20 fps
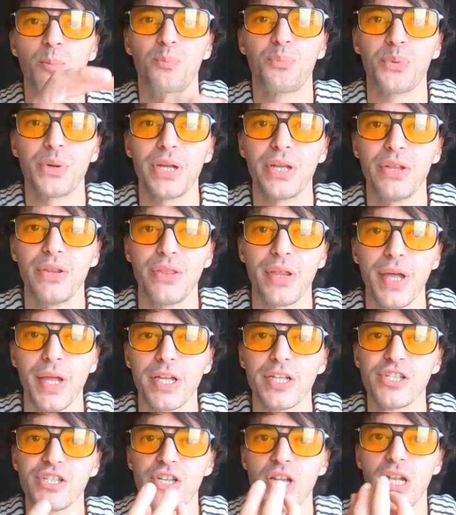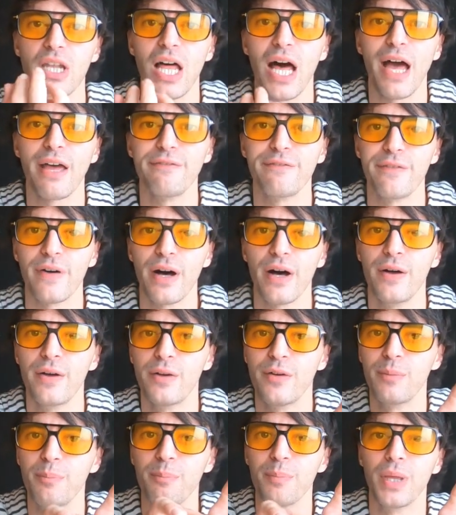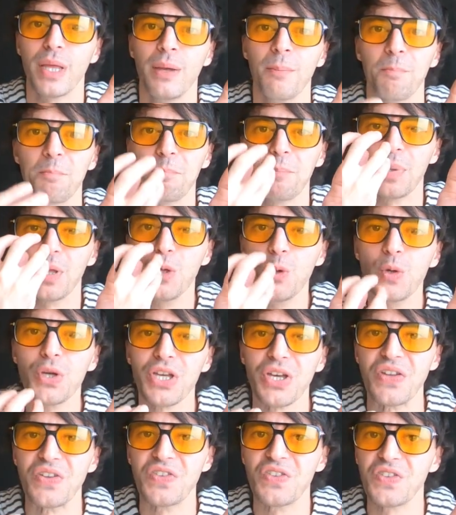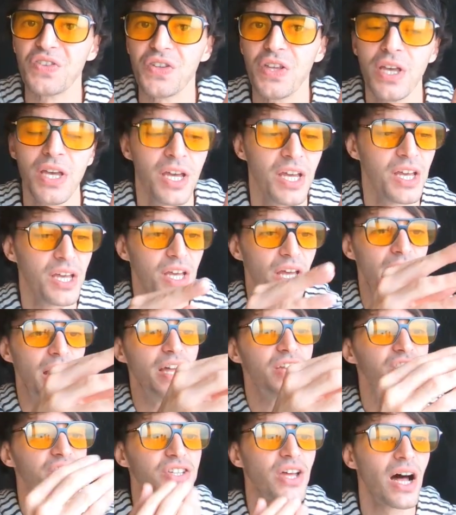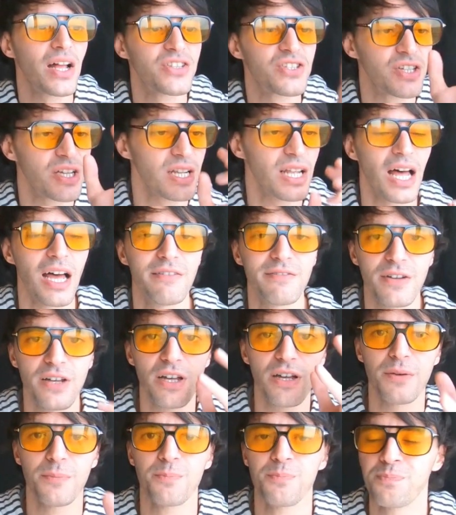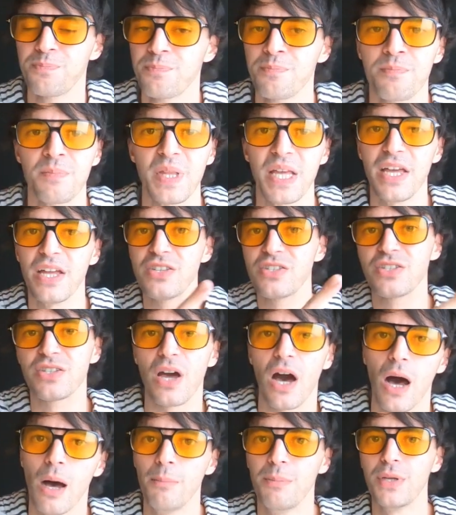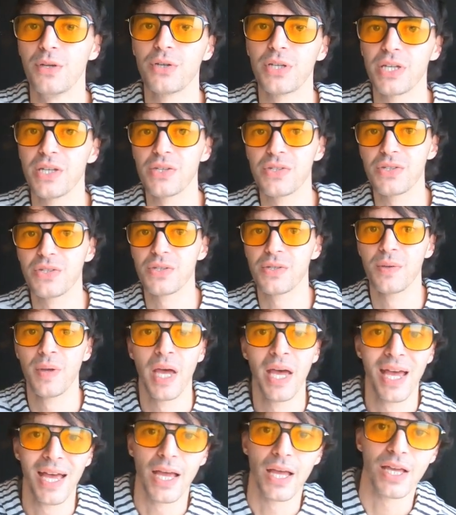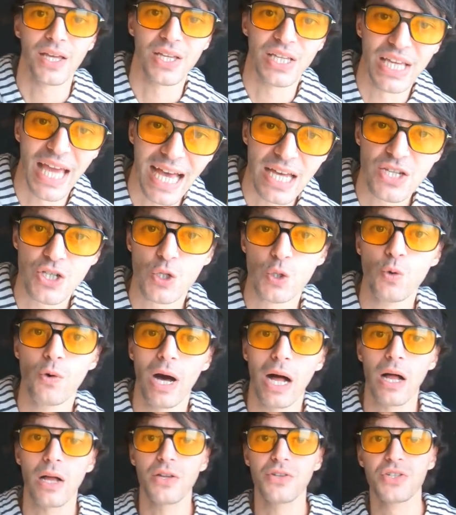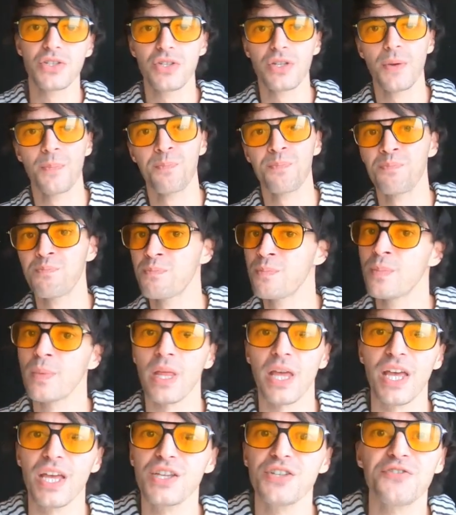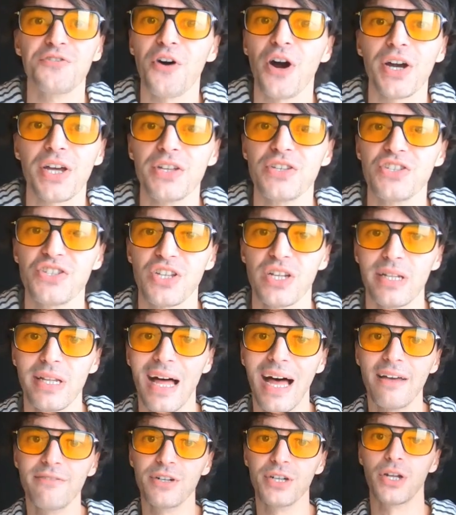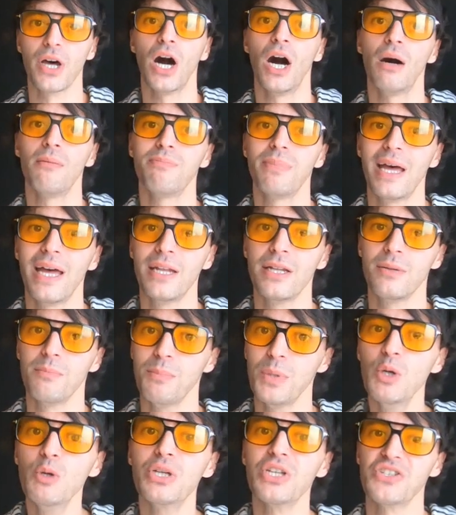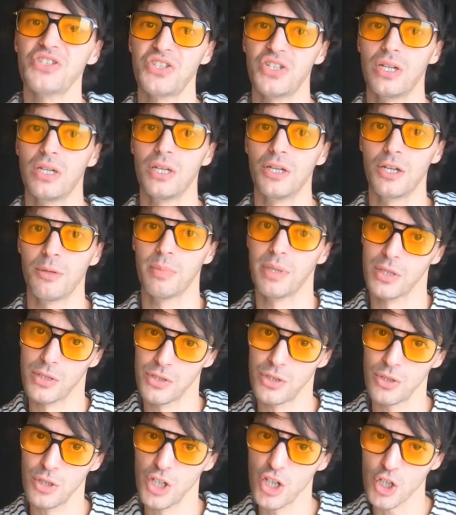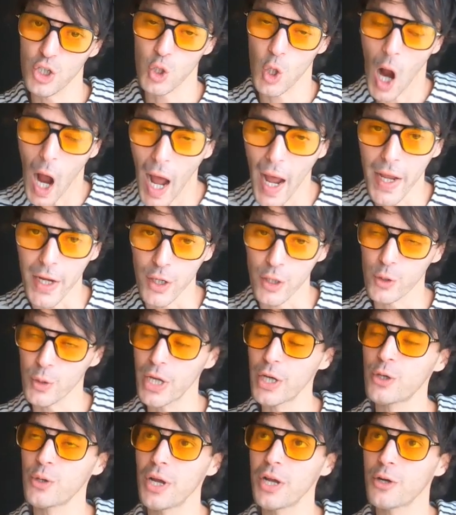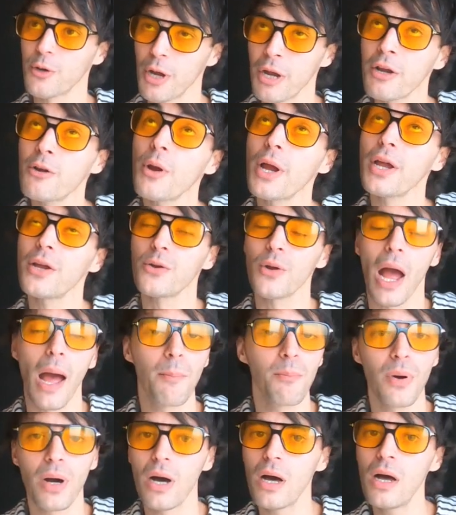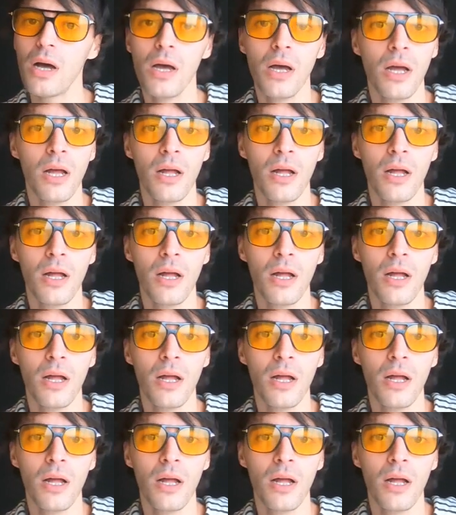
breathing, saliva, mucus. It's got saliva, it's got mucus. Guess who else is fucking saliva'd up and mucusy a little bit too? You're crying, your great, great, great, great grandpa,